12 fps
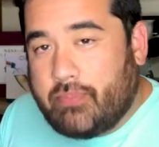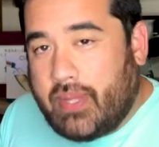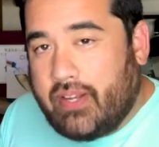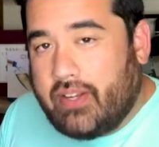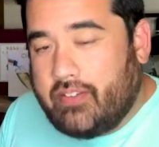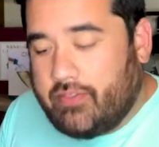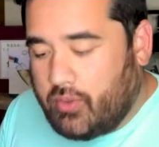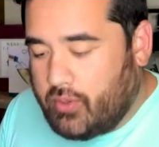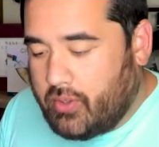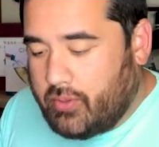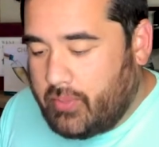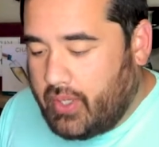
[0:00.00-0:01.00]
berried
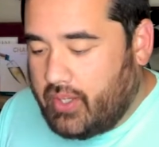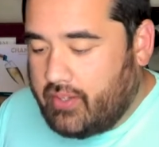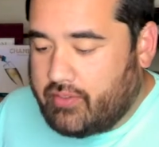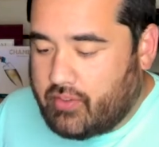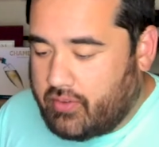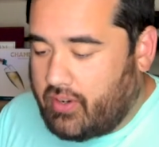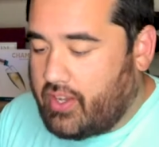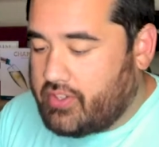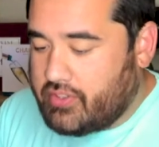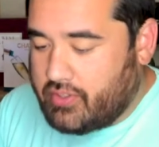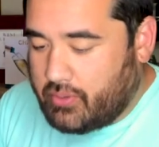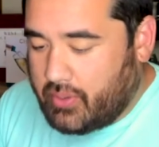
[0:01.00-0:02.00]
form of
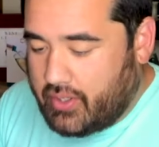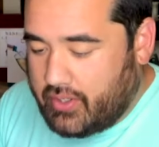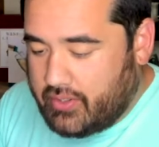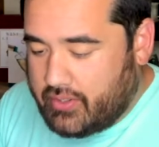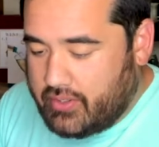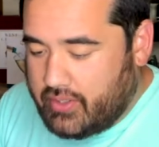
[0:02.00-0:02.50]
Grenache Noir.